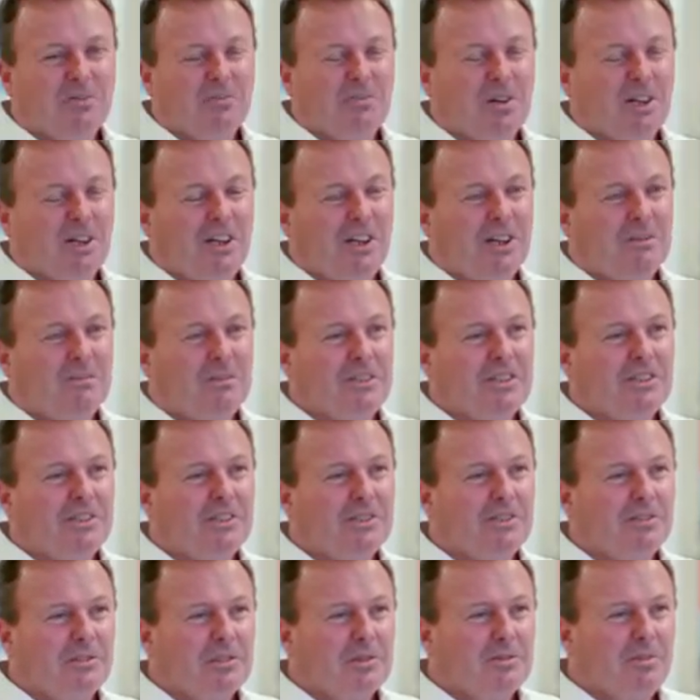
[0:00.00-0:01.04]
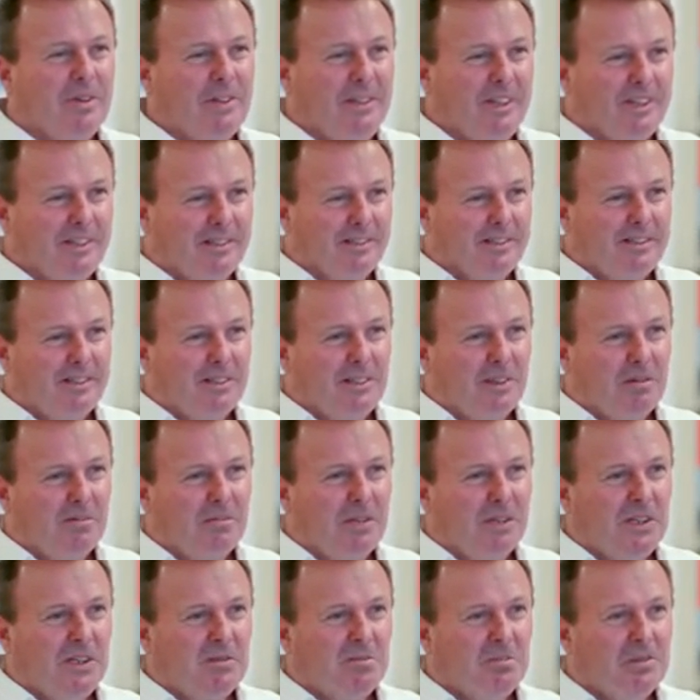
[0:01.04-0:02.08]
My name is Chris Piggott. I'm
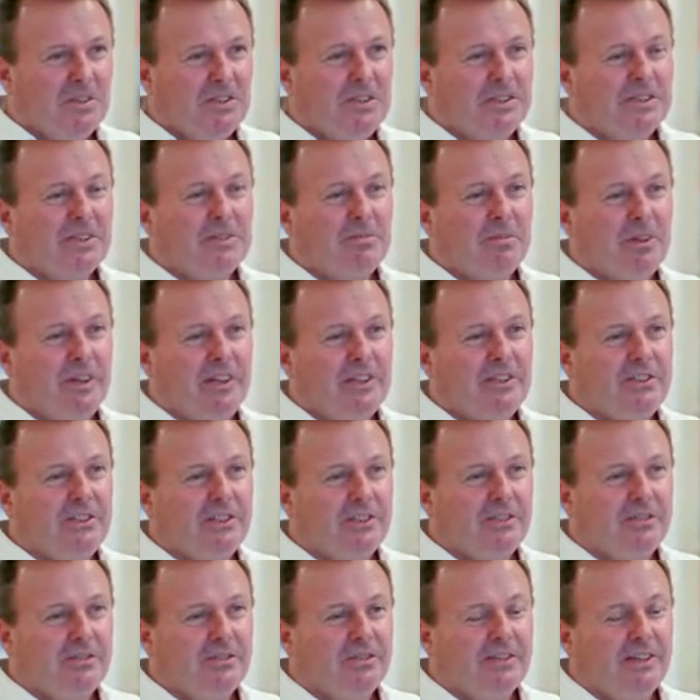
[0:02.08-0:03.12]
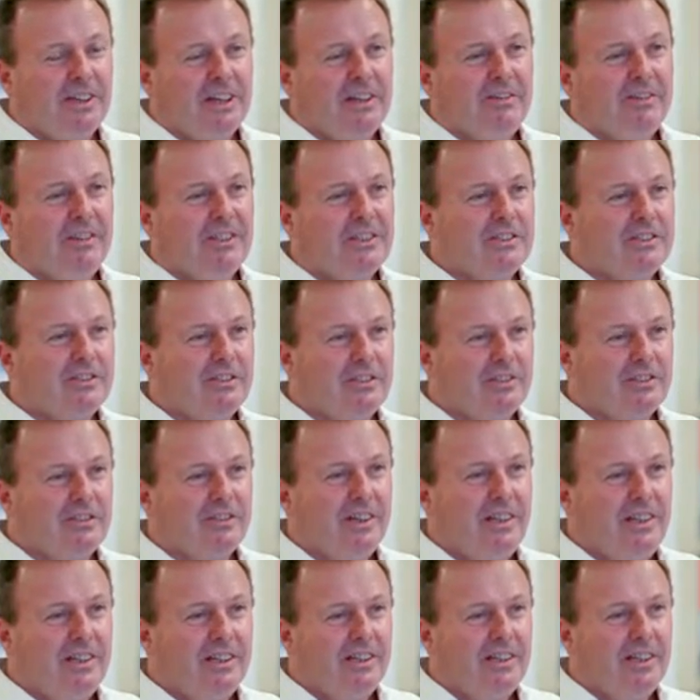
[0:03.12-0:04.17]
the Business Manager for Aviation
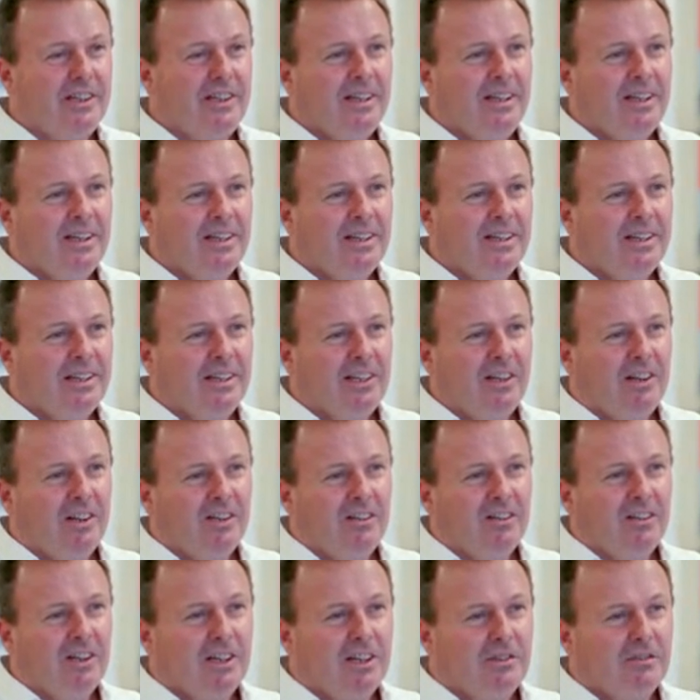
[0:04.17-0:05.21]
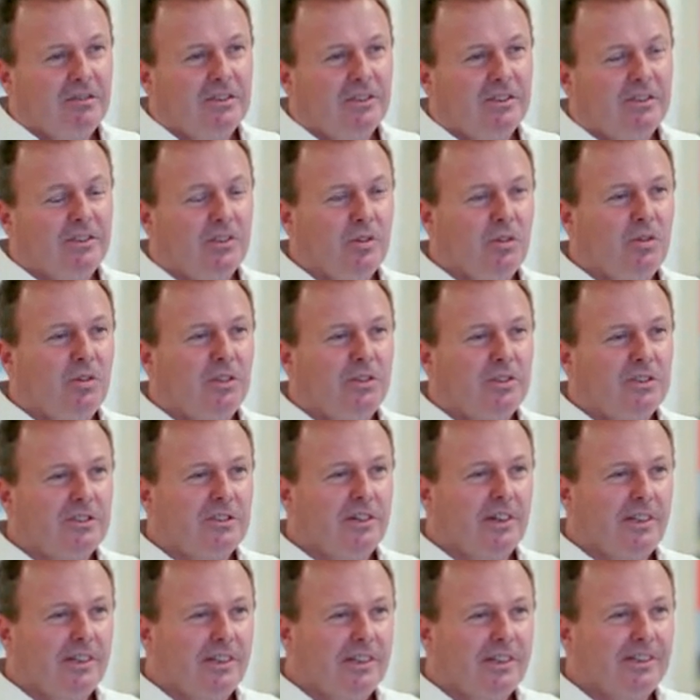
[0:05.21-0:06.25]
Australia and I look after Northern
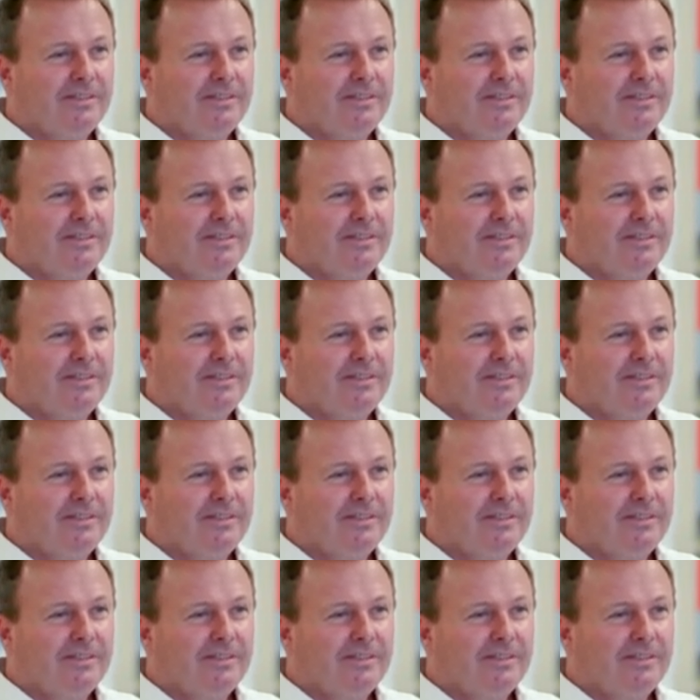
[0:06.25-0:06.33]
Australia.